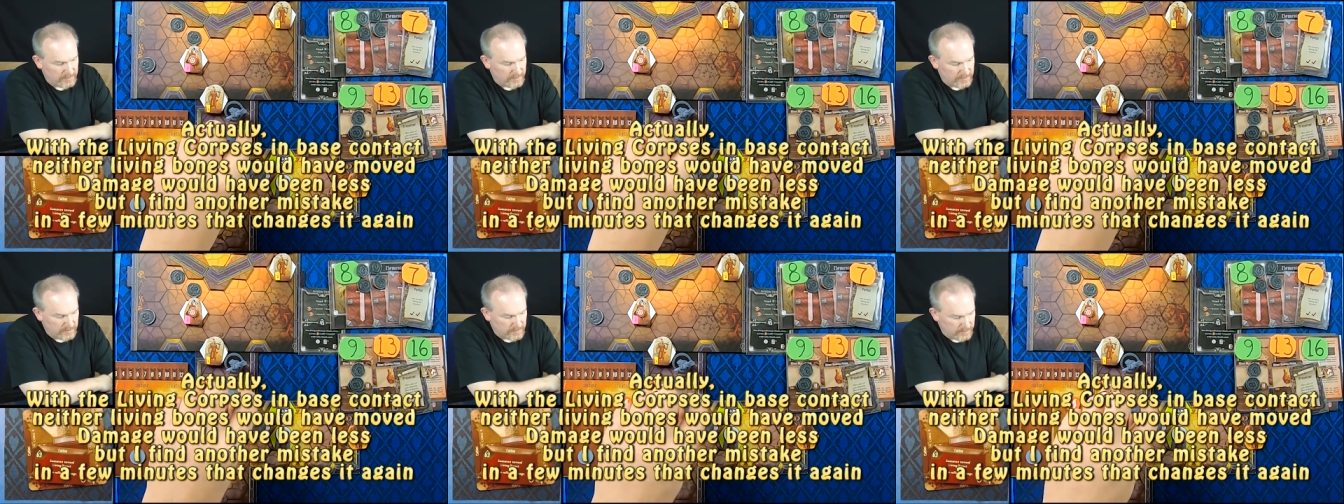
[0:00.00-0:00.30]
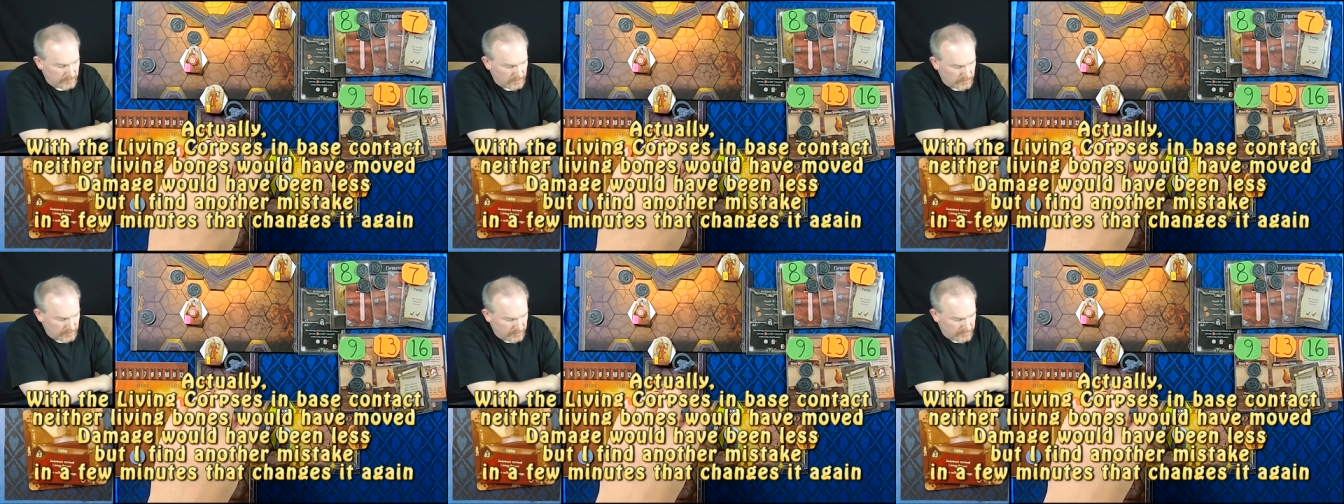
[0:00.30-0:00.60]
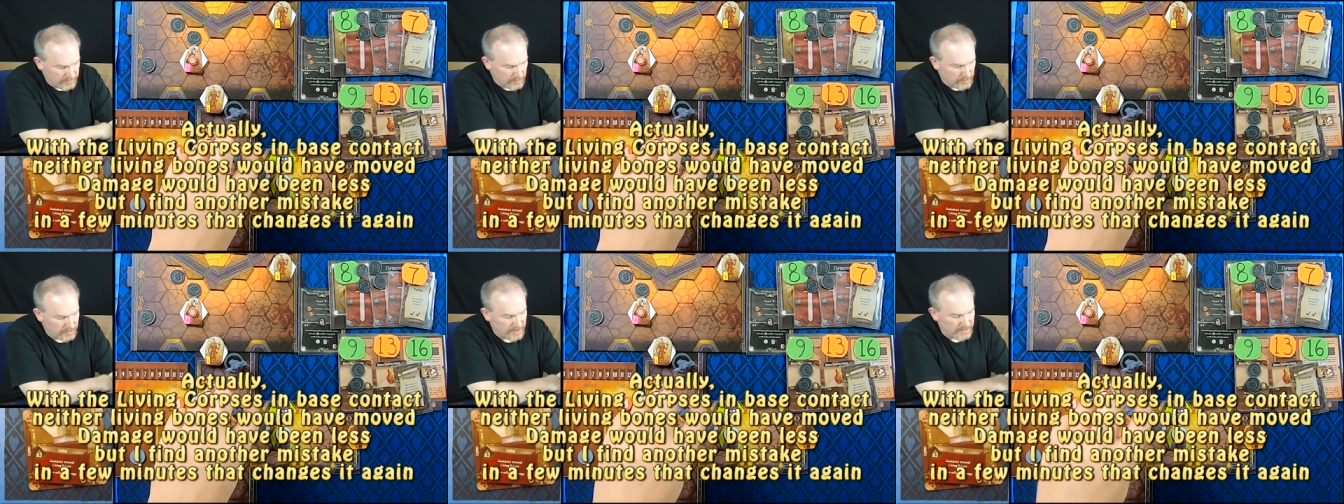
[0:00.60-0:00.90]
moved
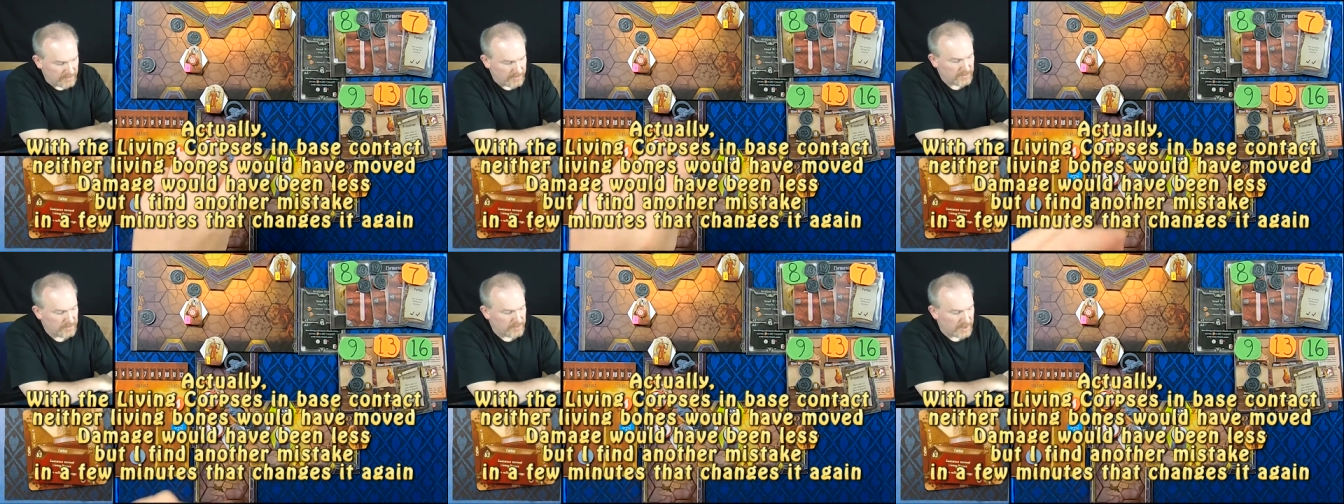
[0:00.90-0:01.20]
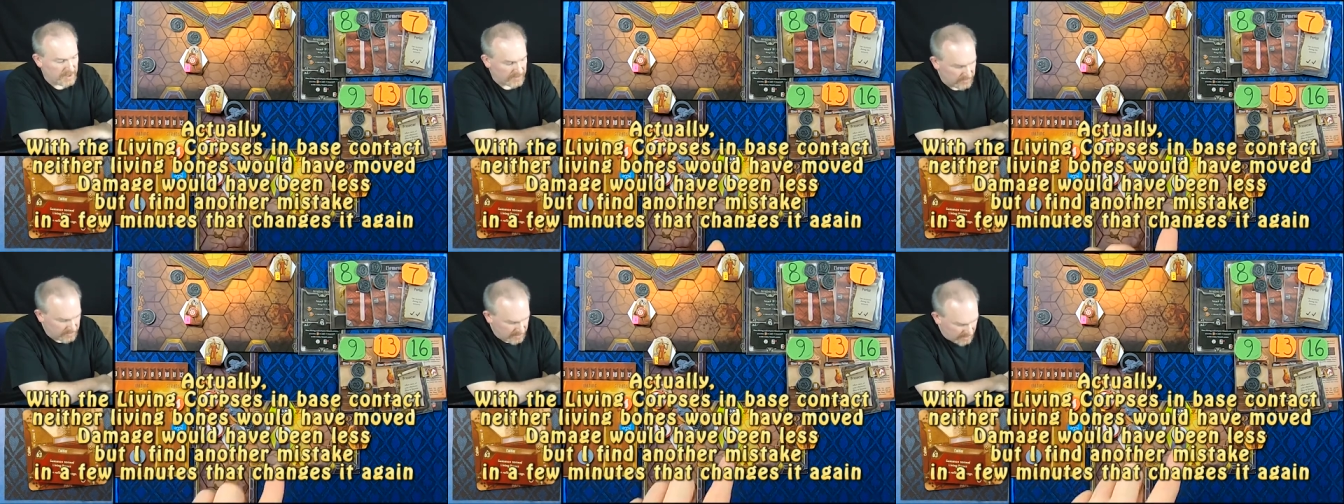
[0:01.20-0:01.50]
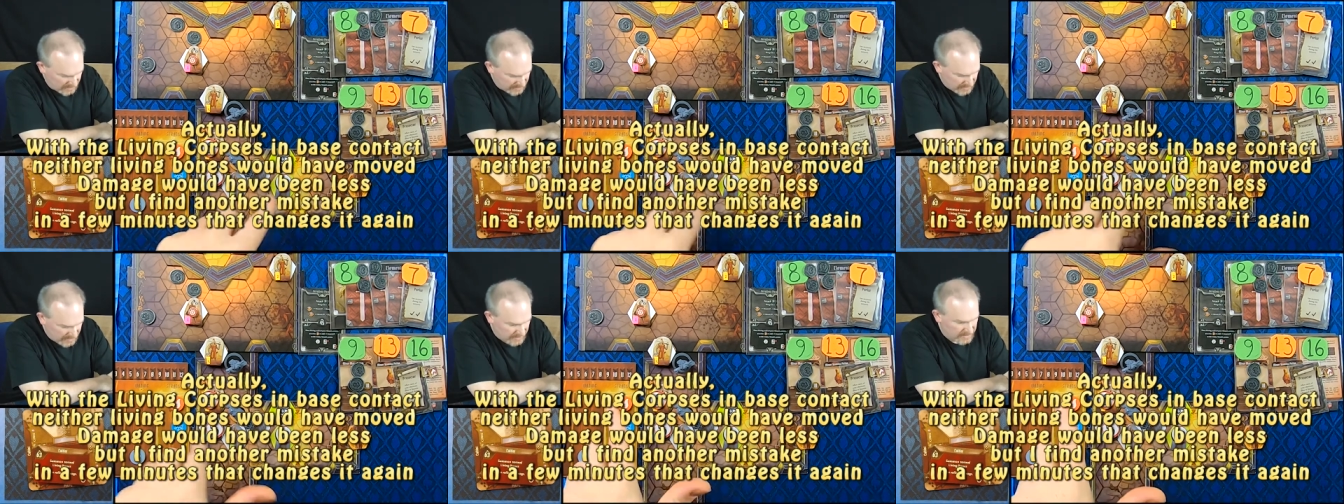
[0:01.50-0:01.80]
forward on the space,
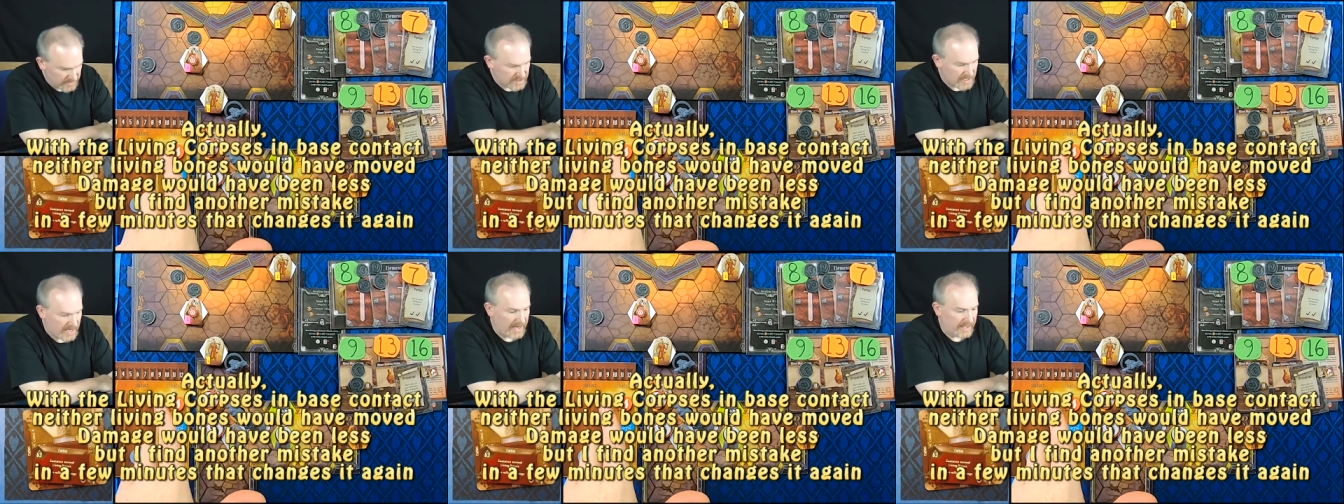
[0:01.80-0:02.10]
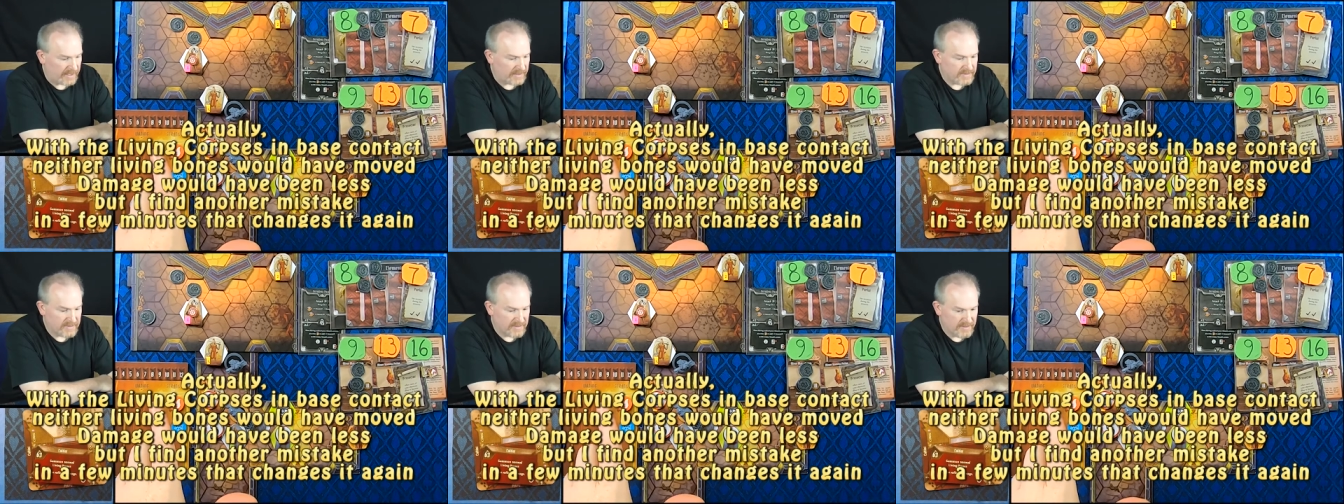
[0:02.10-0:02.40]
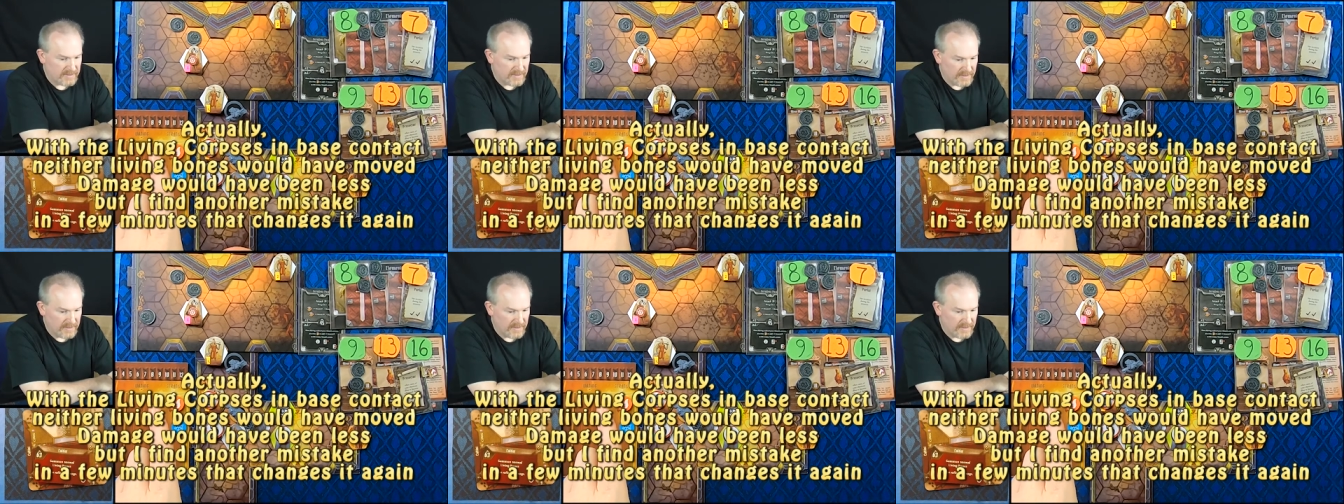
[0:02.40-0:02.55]
and then attacked.